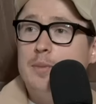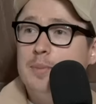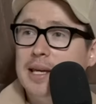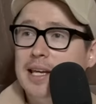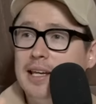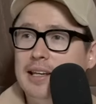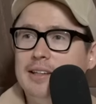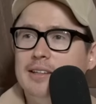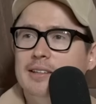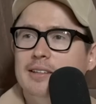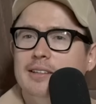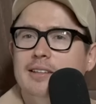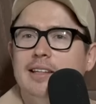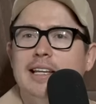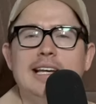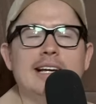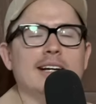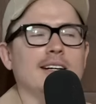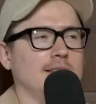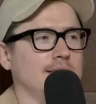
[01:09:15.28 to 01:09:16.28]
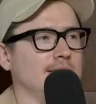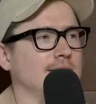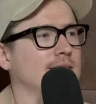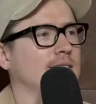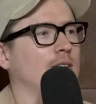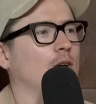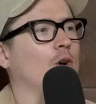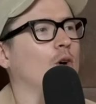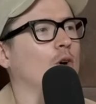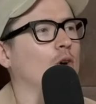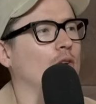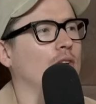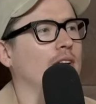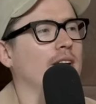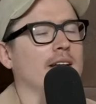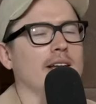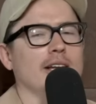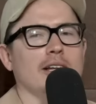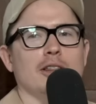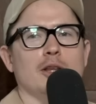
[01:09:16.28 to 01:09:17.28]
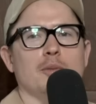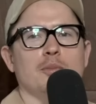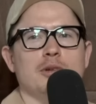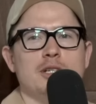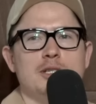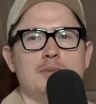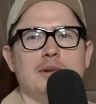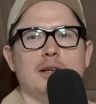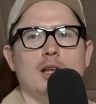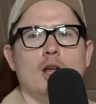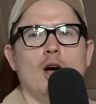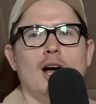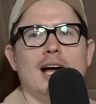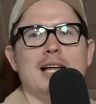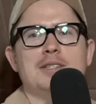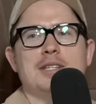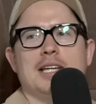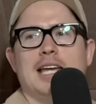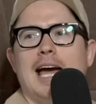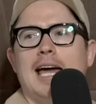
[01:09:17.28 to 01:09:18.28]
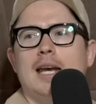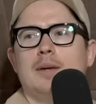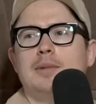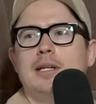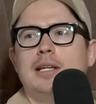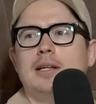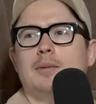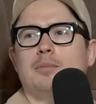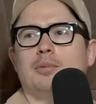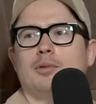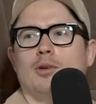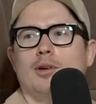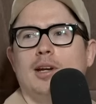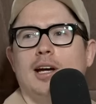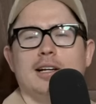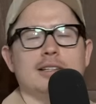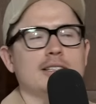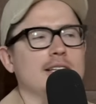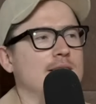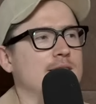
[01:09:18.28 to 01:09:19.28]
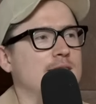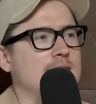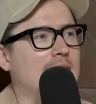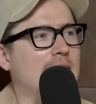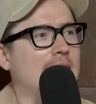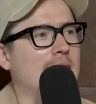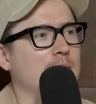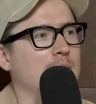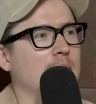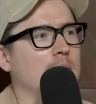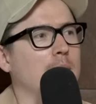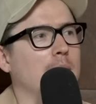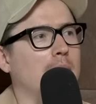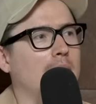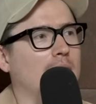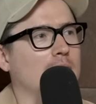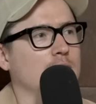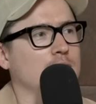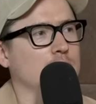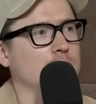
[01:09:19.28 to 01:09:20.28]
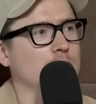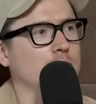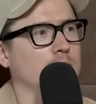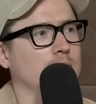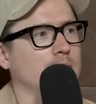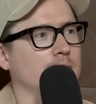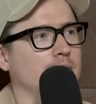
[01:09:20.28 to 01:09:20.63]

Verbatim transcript: a bid here okay. on the Brisbane Lions Academy product, Sam Marshall.